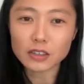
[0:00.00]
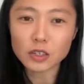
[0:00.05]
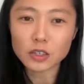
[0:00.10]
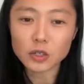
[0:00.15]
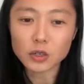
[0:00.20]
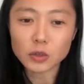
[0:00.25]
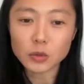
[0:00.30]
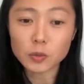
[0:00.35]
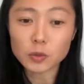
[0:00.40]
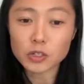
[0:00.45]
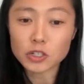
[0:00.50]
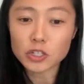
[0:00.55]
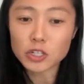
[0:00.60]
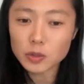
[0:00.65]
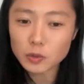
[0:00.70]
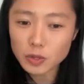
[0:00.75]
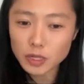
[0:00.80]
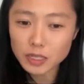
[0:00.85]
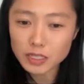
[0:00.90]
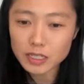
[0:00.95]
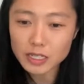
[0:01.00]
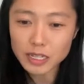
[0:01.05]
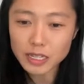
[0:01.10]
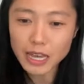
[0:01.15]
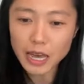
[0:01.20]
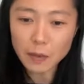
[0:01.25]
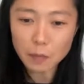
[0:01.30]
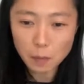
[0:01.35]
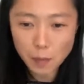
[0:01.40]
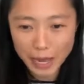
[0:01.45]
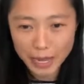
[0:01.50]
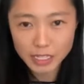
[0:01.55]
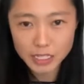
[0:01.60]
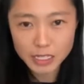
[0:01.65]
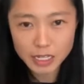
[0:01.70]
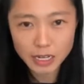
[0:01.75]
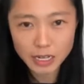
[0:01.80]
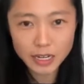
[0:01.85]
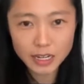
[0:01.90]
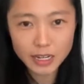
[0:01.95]
you were doing to get
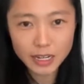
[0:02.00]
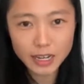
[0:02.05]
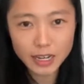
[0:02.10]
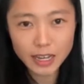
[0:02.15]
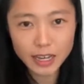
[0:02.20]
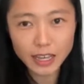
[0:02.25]
better,